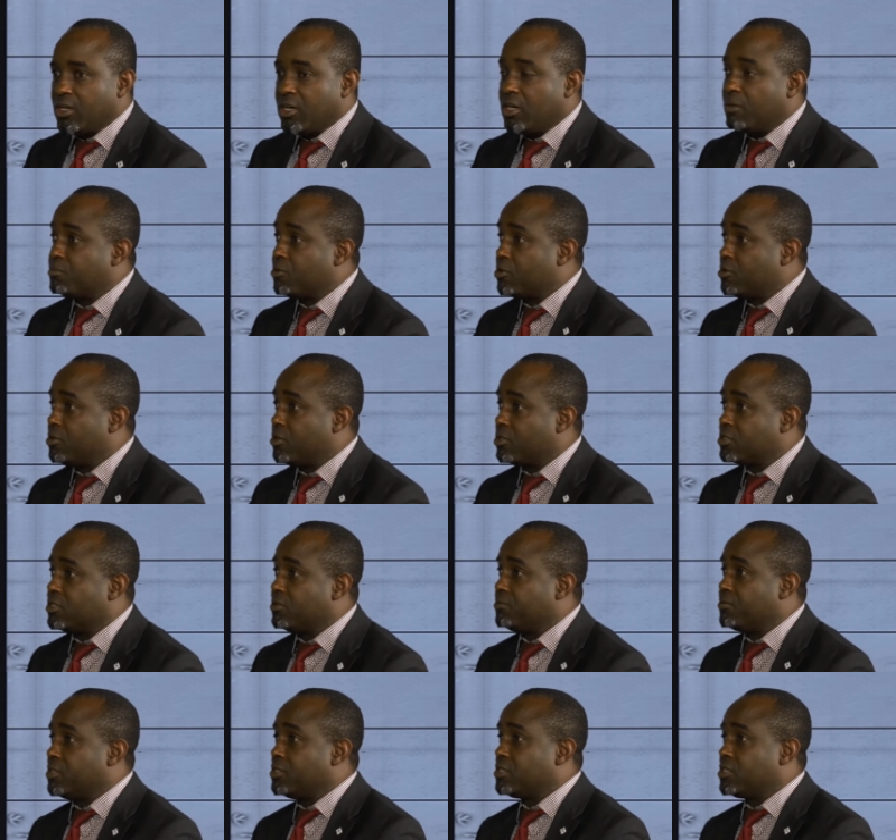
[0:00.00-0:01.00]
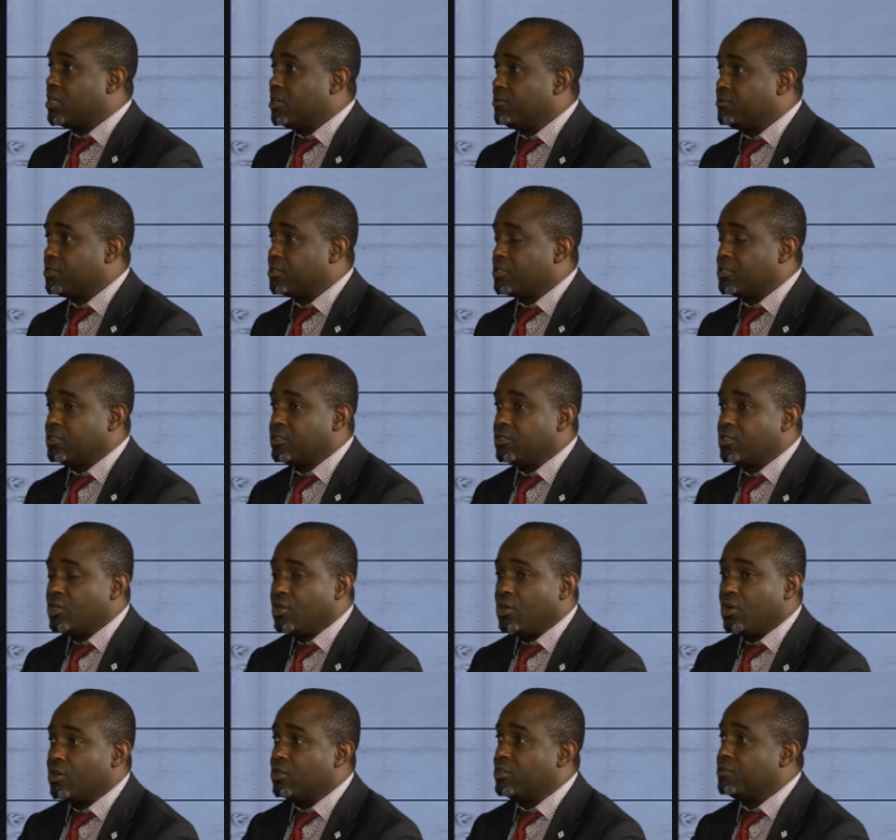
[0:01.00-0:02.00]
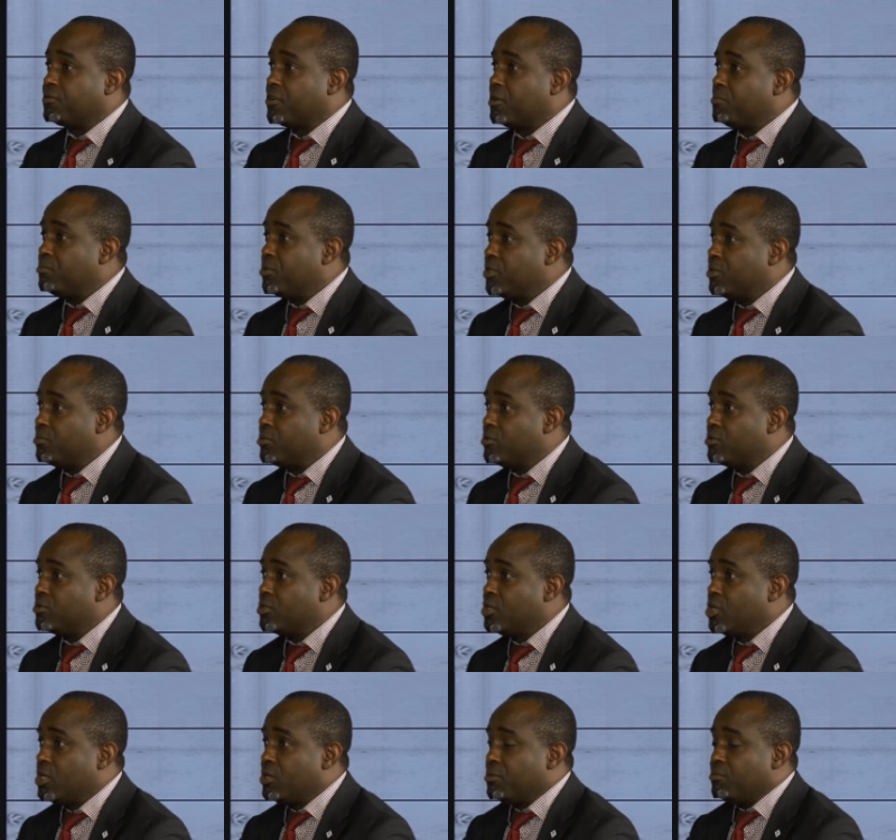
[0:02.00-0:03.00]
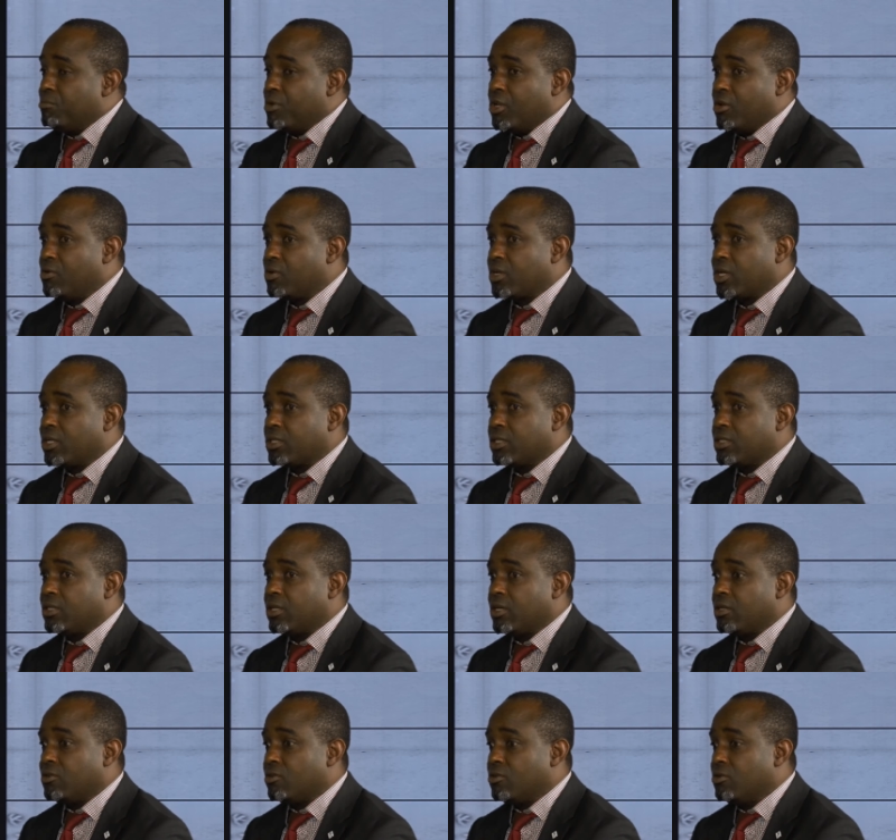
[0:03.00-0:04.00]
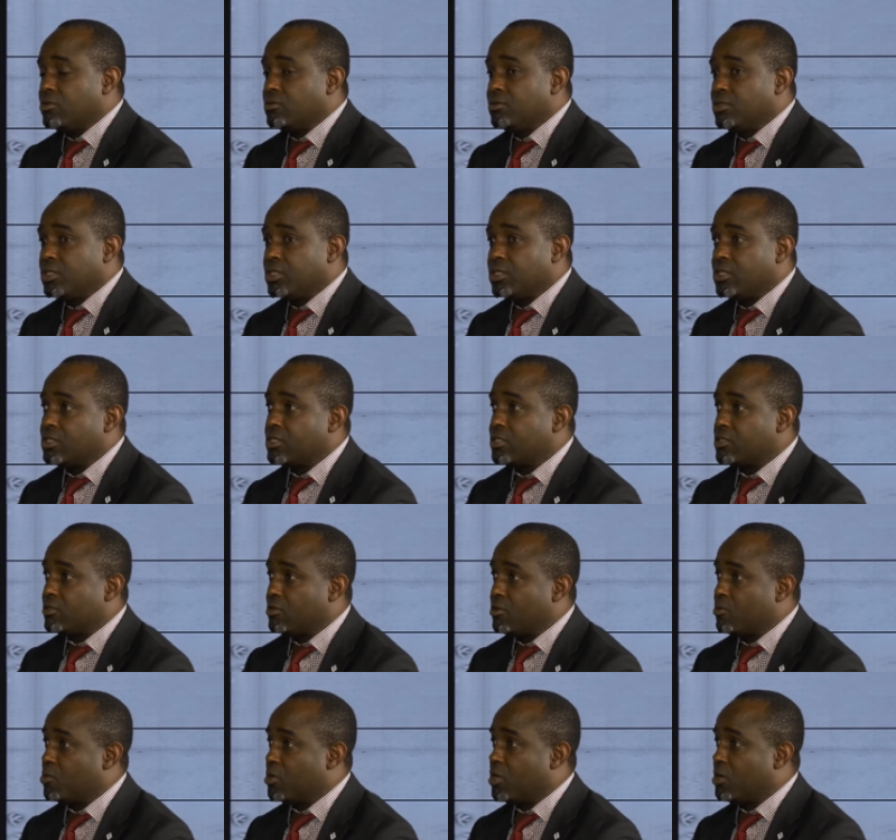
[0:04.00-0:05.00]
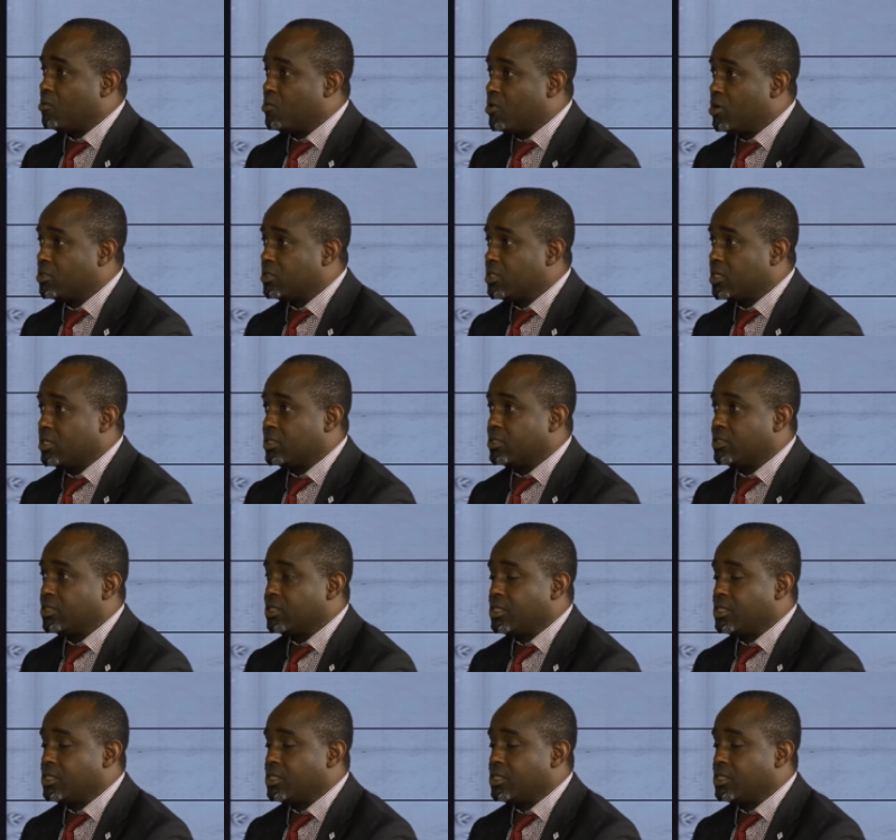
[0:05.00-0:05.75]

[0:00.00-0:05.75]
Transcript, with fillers: products, different services, or different people may look at it and no, this is not what I want. And